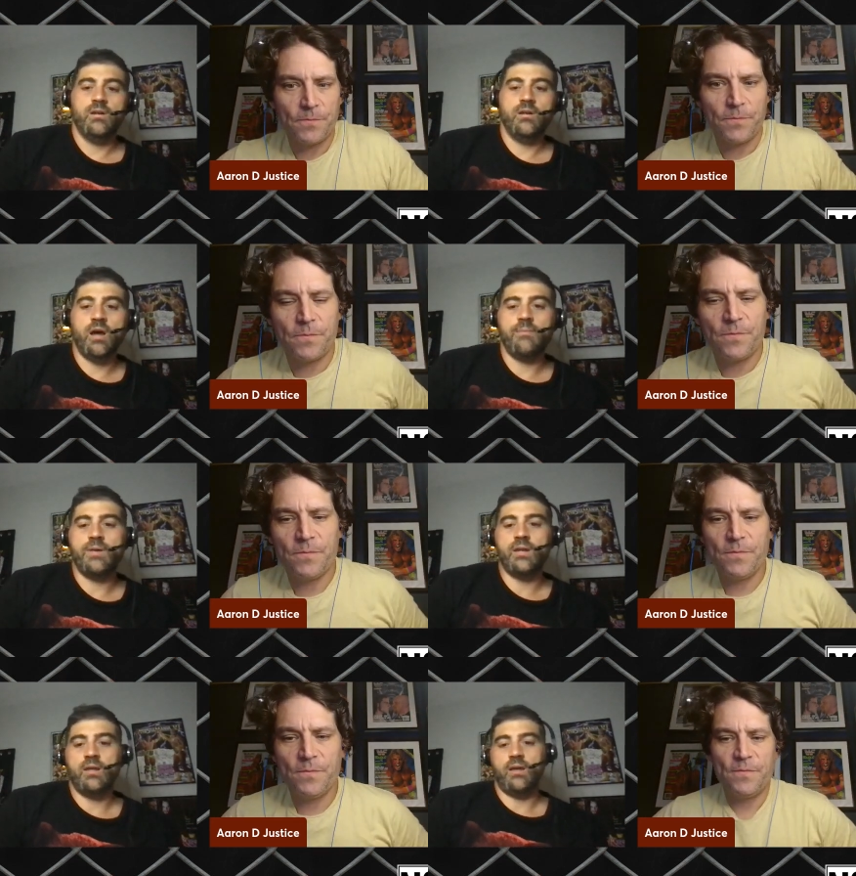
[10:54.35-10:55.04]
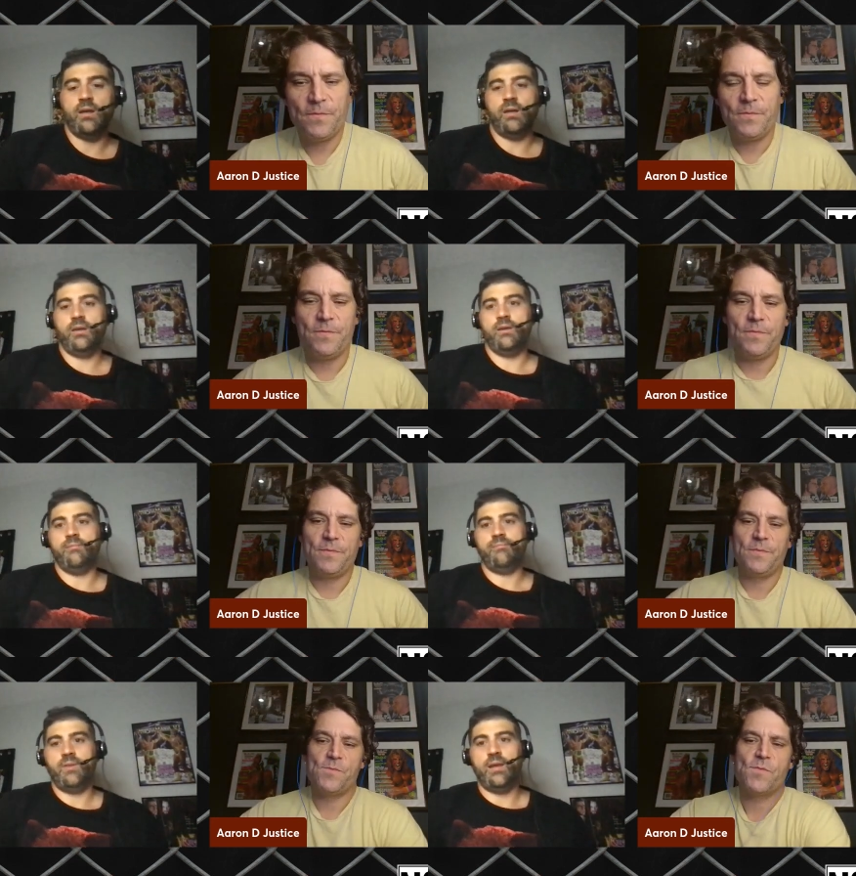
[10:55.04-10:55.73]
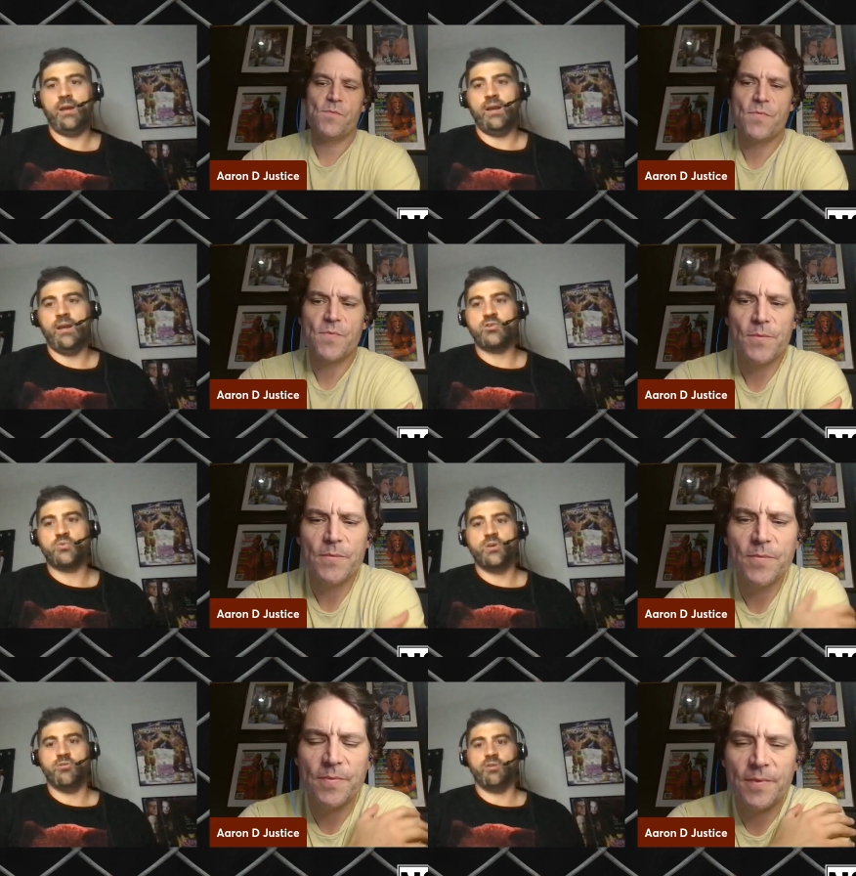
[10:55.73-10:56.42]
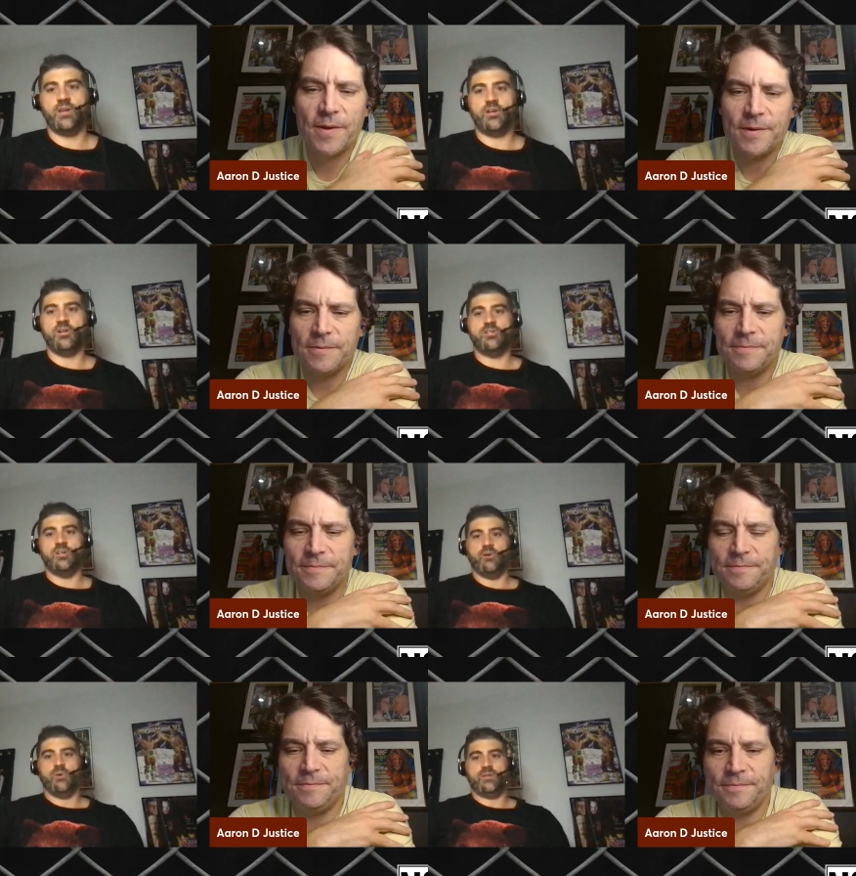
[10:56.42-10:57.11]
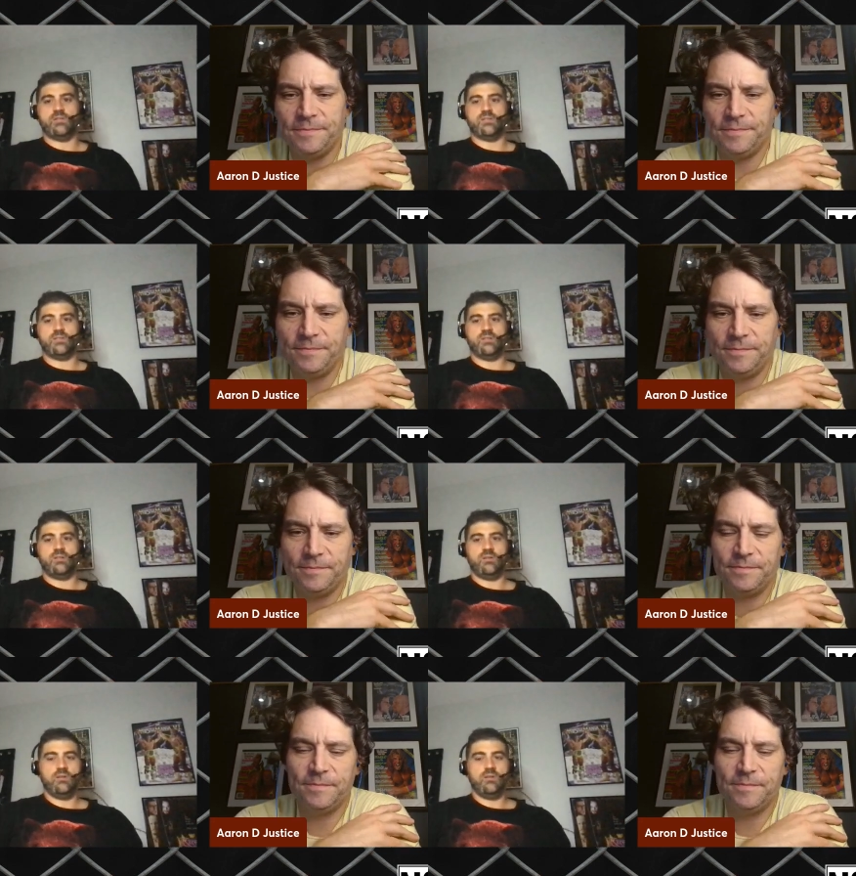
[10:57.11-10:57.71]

Speaker 1: No, I mean, here's what you really could do. It's,